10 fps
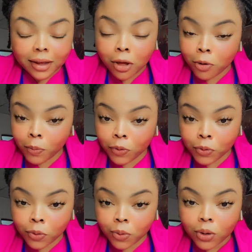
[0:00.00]
I hope you
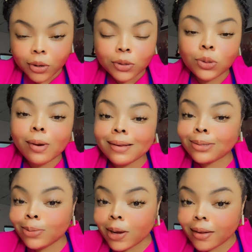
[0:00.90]
know. So
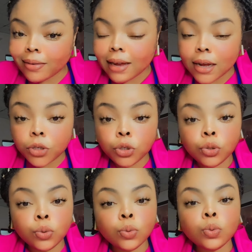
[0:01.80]
as well as
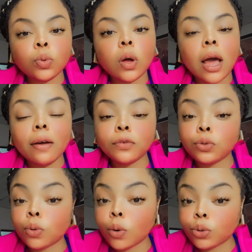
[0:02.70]
you have
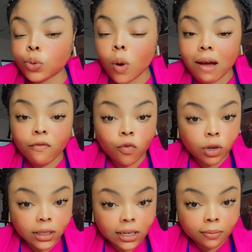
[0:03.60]
to also
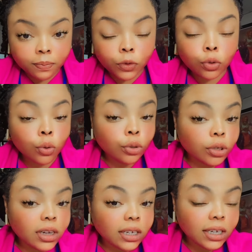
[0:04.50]
avoid them
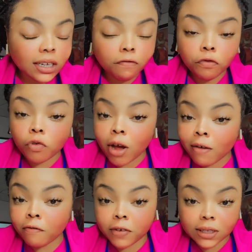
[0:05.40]
totally if you
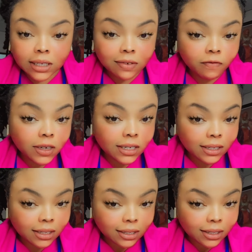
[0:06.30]
have fatty liver
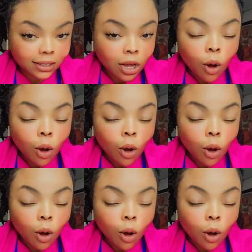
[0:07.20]
disease